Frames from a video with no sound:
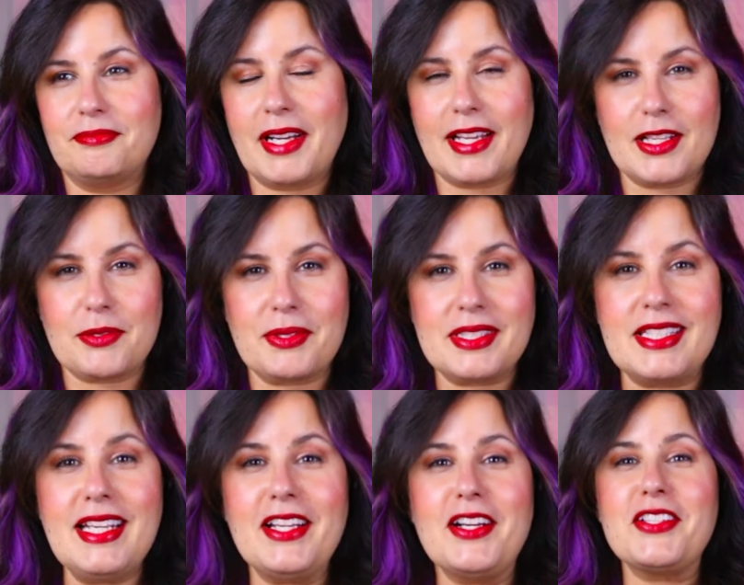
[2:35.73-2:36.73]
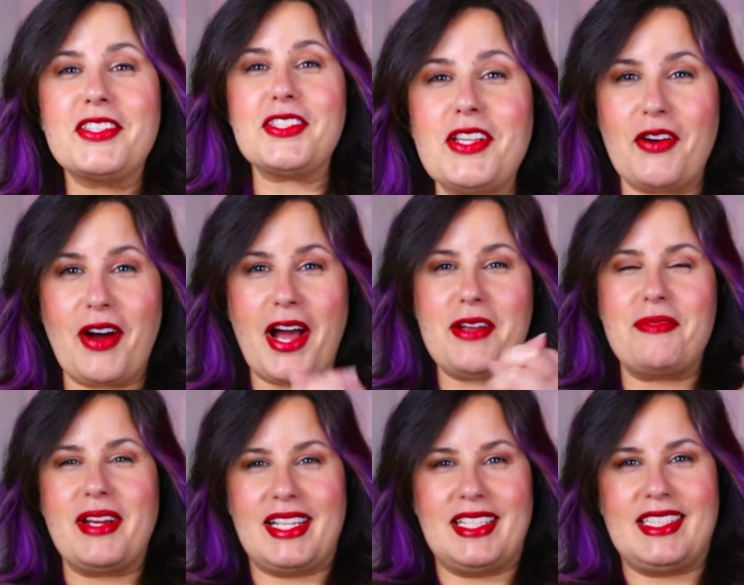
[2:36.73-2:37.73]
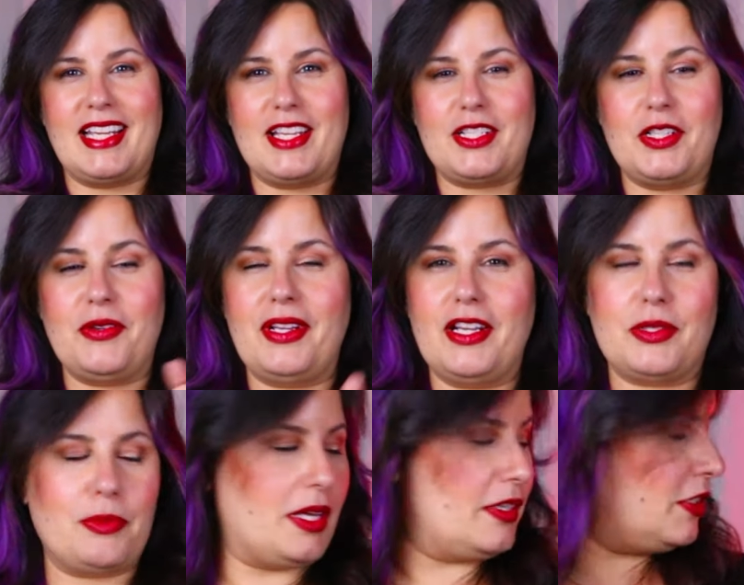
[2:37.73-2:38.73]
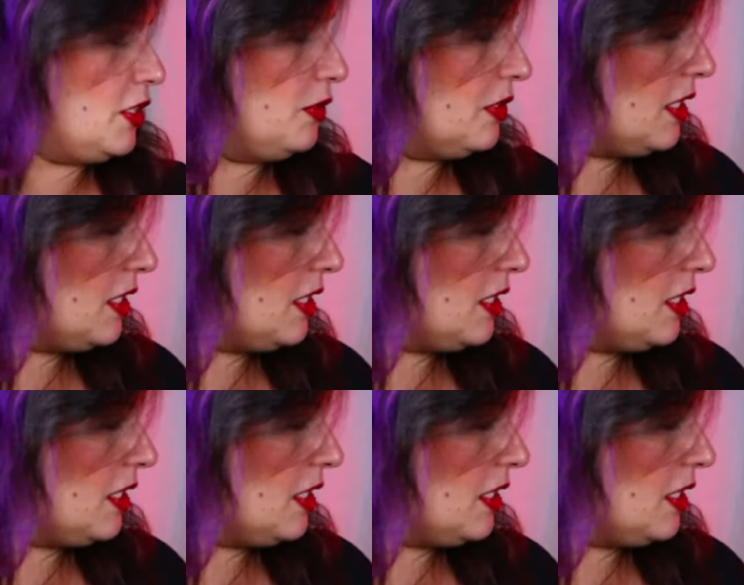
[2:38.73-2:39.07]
I guess we'll see. So I'm ready to get to it as well as you.